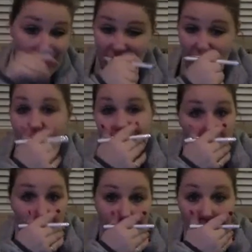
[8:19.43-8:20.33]
And so that's
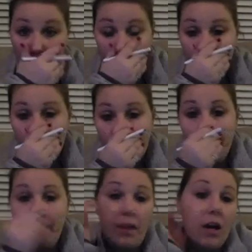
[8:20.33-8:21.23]
what we get.
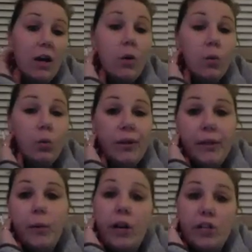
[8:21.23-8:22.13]

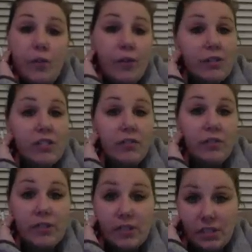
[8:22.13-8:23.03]
Really watch for those
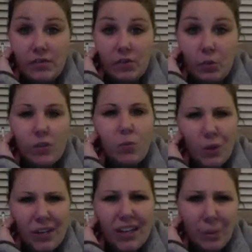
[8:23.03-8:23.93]
differences of squares.
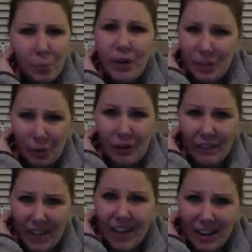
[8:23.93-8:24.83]
We're getting pretty good
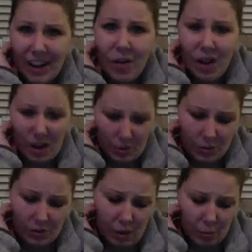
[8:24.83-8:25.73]
at that now.
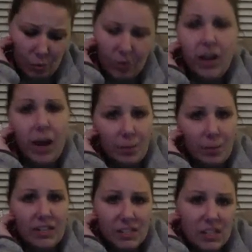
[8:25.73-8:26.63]
I'm really happy
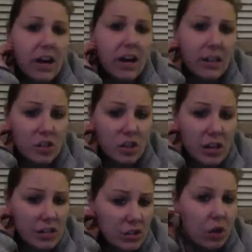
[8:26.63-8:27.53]
to see that
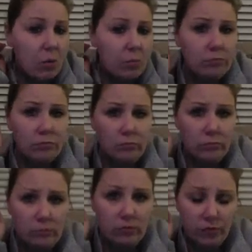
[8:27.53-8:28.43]
yesterday. So
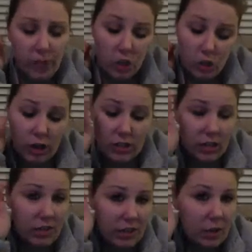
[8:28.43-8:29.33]
fingers crossed.
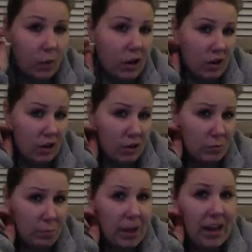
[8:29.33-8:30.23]
I think we're on a good
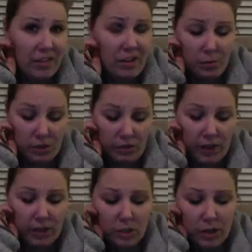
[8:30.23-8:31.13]
path here with the
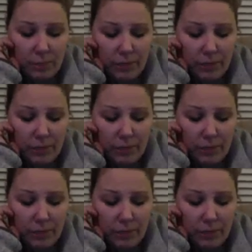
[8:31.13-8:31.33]
factoring.